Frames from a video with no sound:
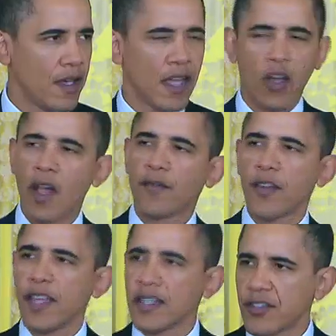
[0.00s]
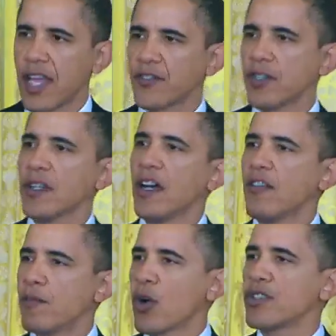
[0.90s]
I called for the extension
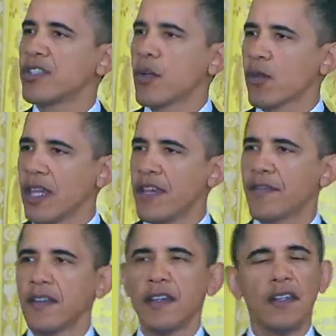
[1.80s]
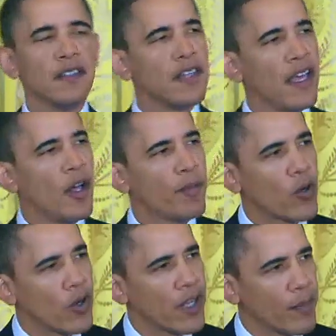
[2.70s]
of emergency relief to
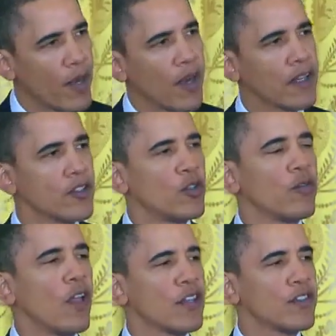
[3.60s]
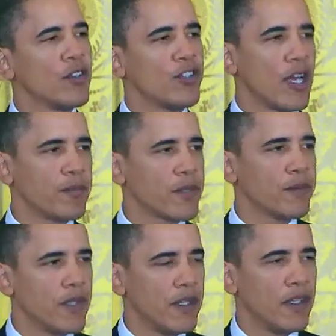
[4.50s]
help hurting Americans who've lost their jobs.
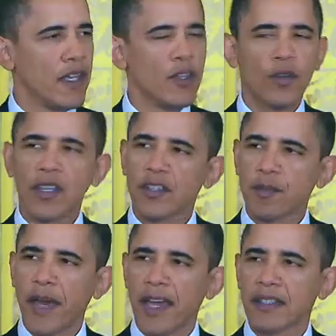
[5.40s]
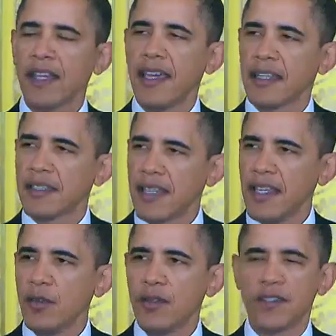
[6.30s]
And you can expect a
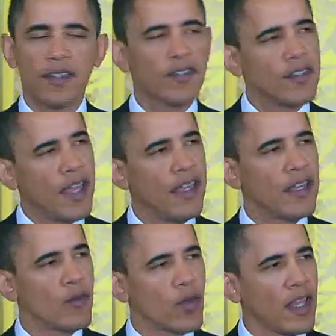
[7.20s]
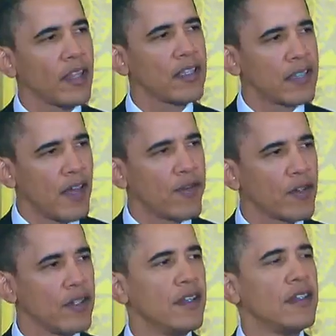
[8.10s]
continued, sustained, and relentless
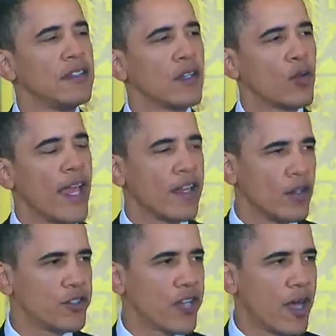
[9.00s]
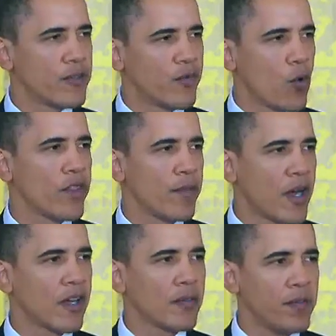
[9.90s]
effort to create good jobs for the
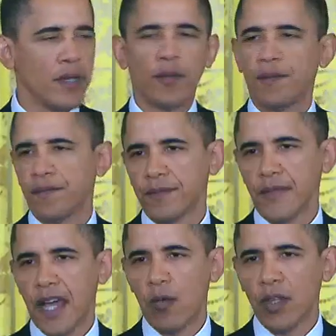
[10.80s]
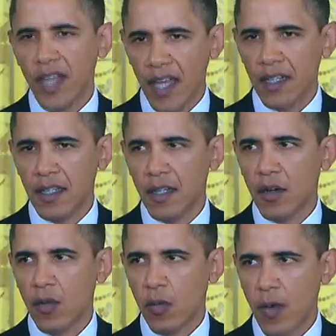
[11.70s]
American people. I will not
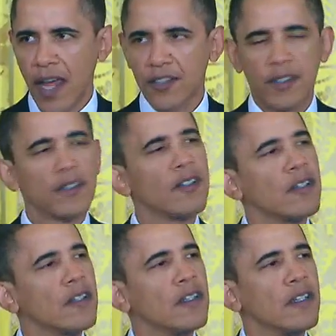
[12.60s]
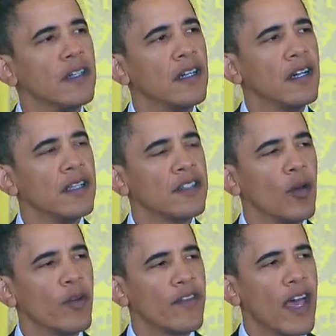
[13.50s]
rest
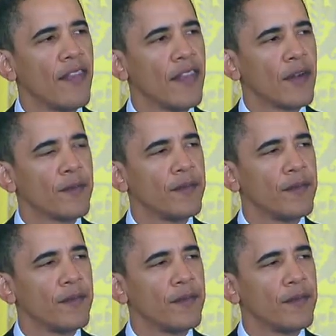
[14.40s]
until we've gotten there.